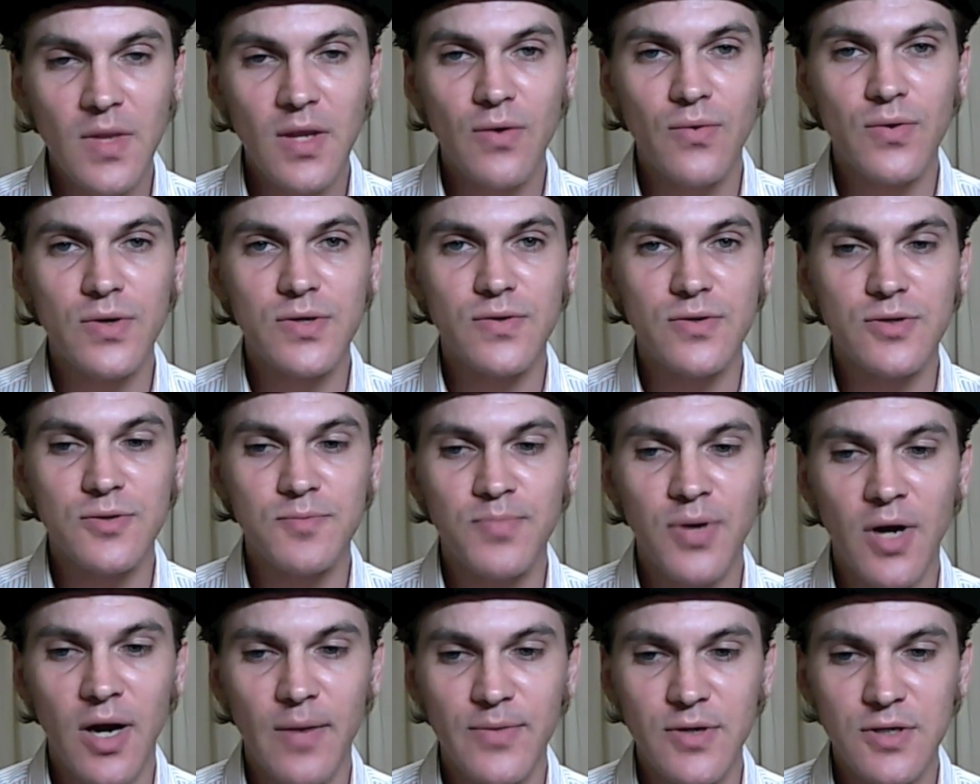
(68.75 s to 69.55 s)
which was
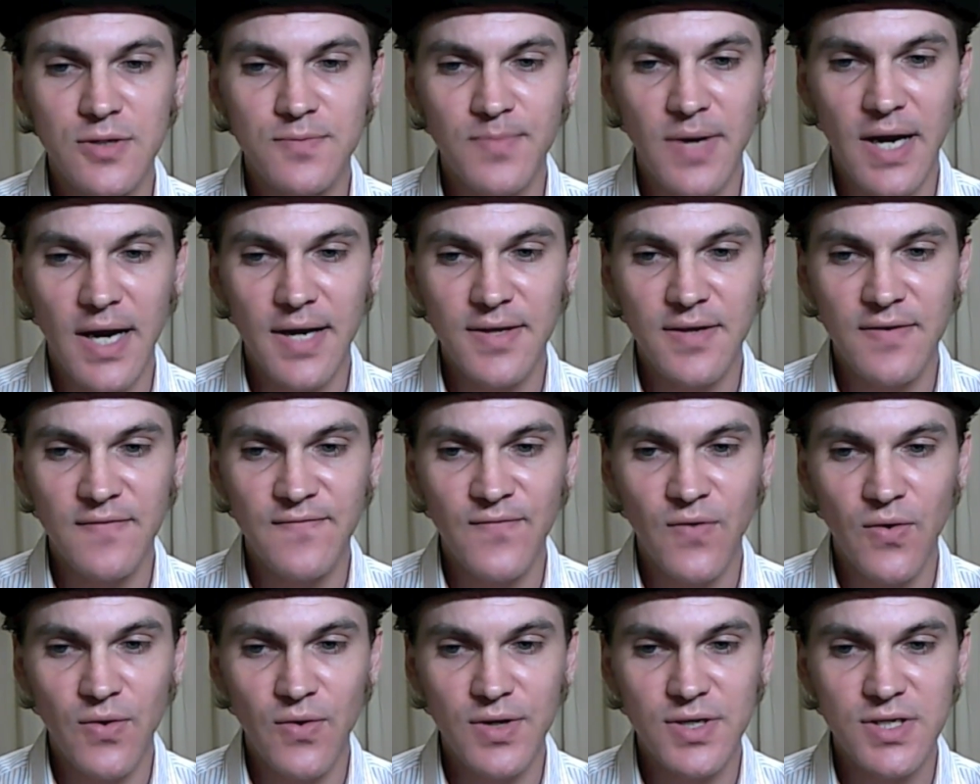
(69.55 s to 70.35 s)
published by the
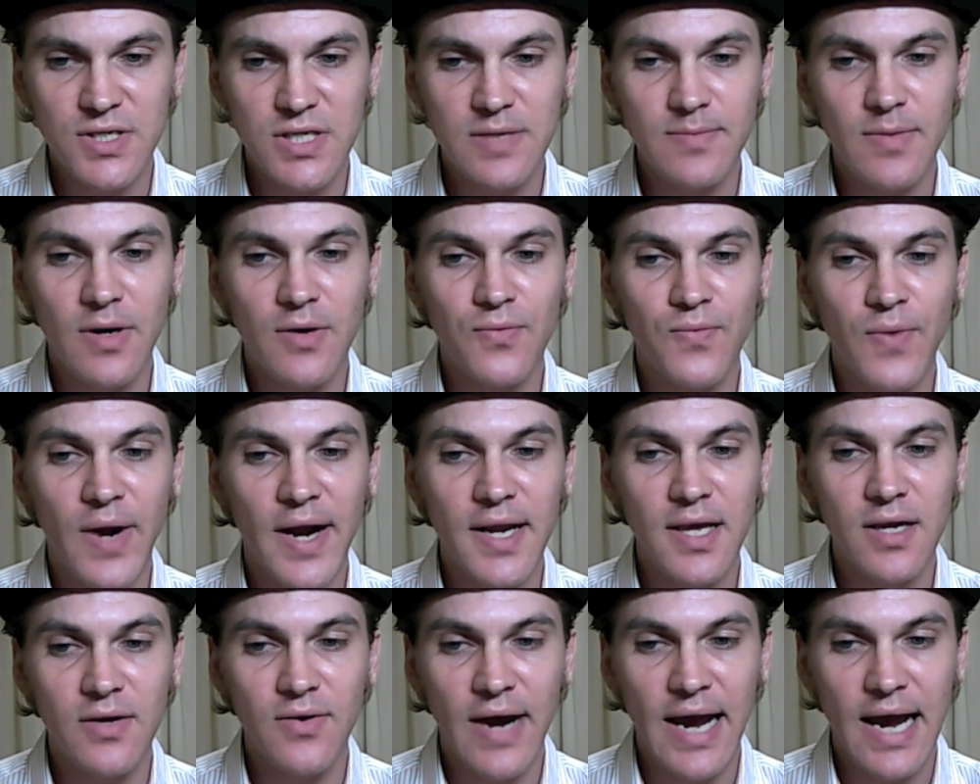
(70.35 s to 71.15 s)
Fukushima
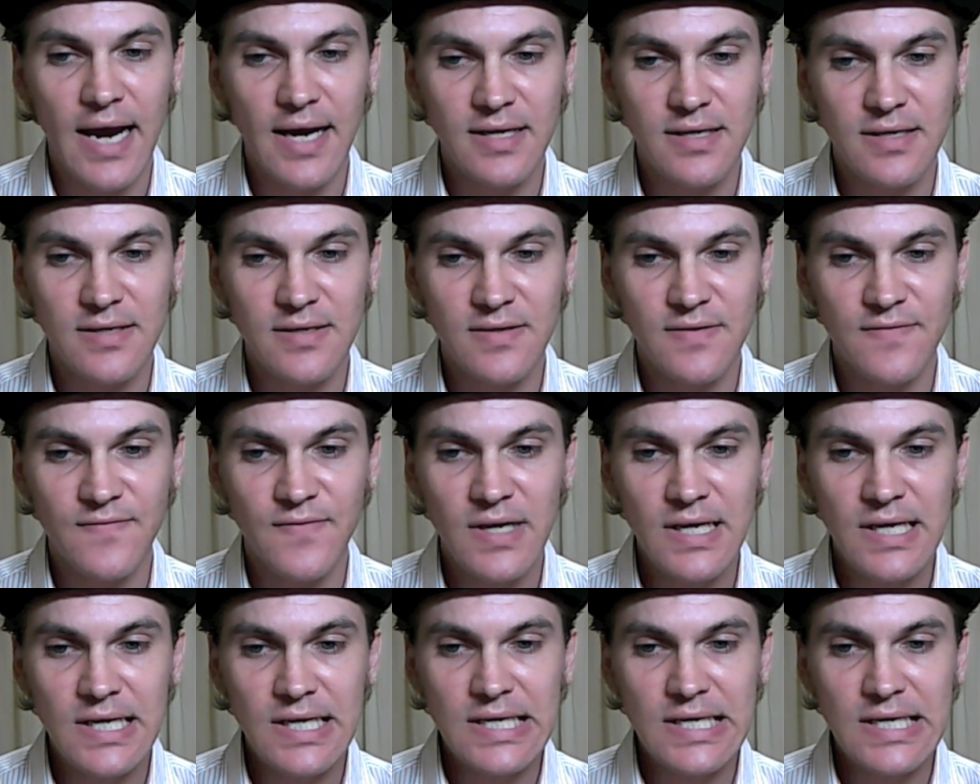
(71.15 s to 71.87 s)
Radioactive